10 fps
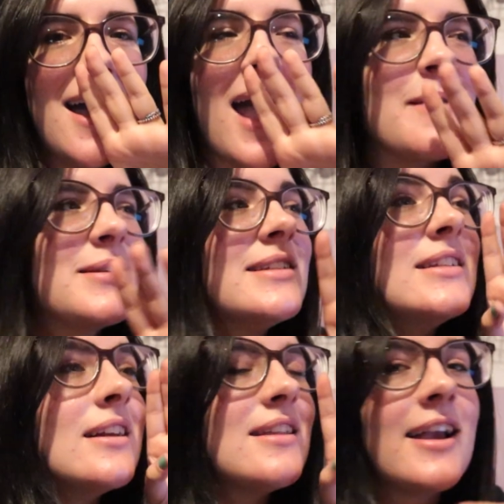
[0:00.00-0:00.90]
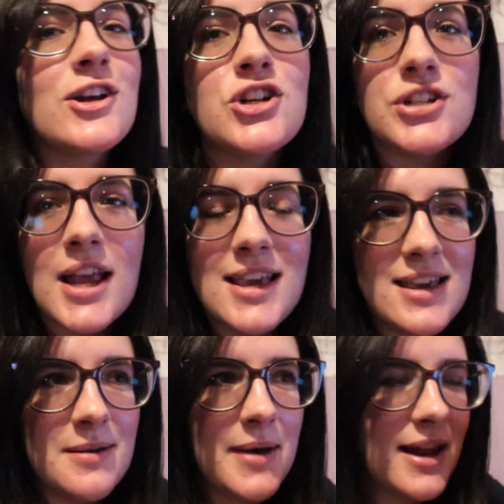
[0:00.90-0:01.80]
I'm still like
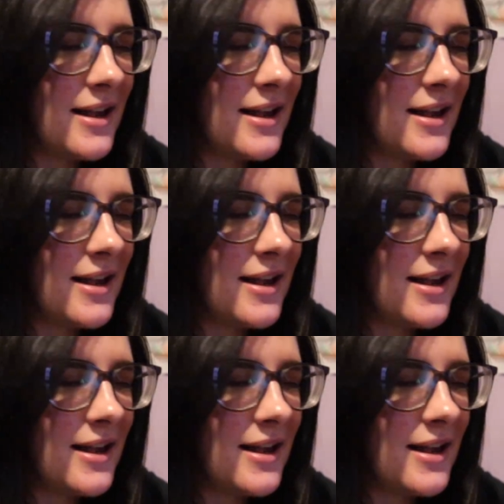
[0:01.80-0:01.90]
shaking about